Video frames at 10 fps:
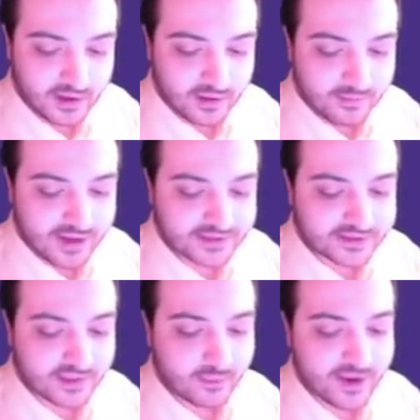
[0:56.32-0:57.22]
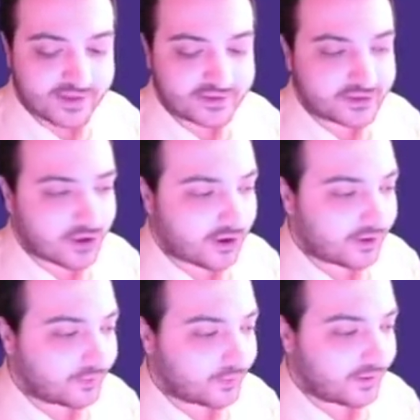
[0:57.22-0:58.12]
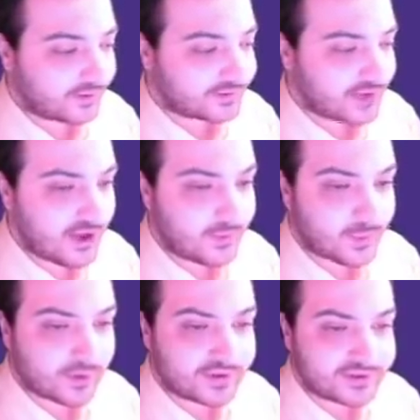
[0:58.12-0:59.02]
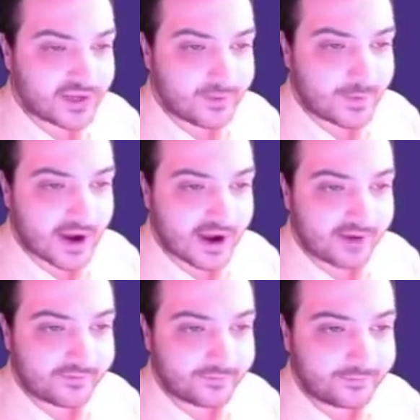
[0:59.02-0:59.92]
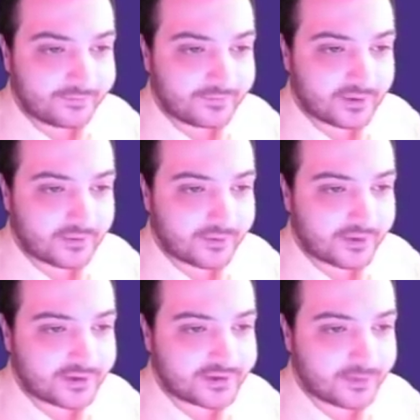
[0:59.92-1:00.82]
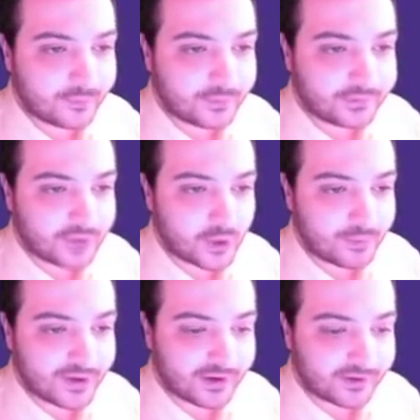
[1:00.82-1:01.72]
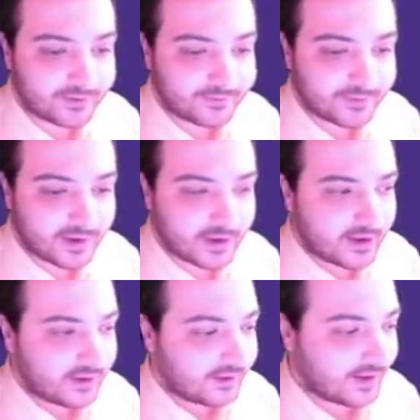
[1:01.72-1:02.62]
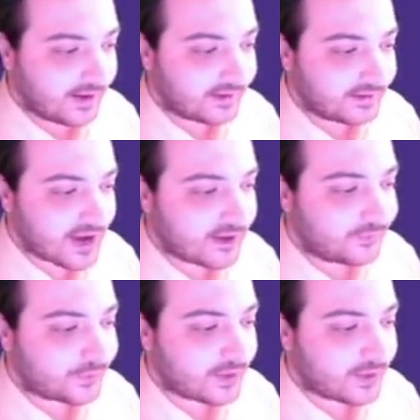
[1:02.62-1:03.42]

Basically, the way it started was e4, c5, a very simple opening. Then knight of 3,